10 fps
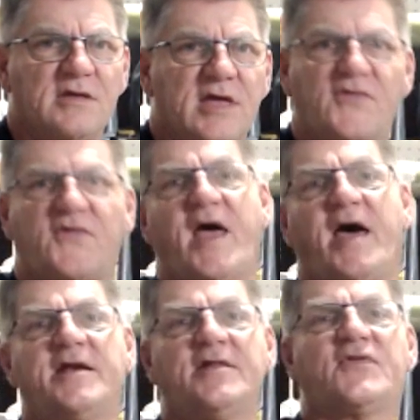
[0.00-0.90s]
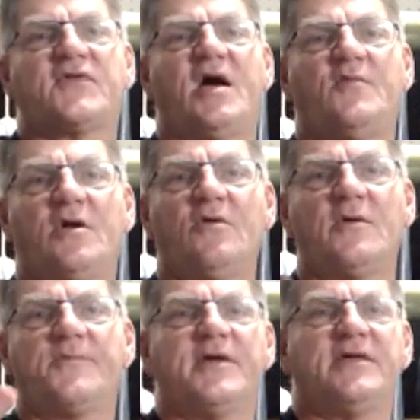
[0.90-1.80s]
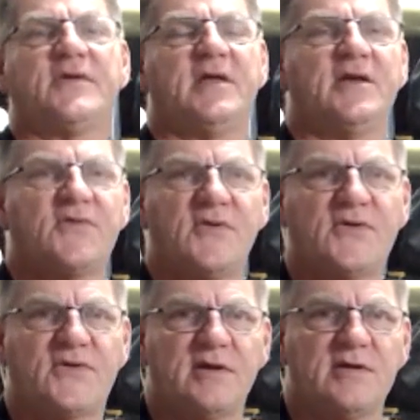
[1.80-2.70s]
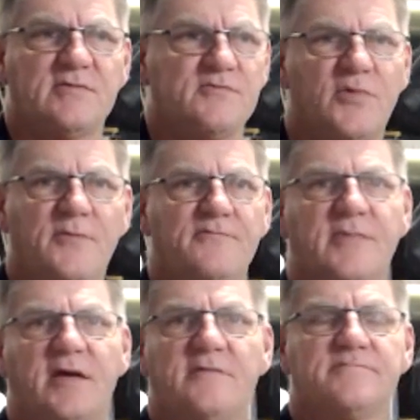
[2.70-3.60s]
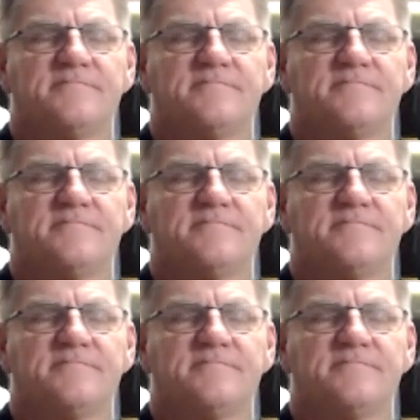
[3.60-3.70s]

get started in scale model? What piqued your interest, and what, how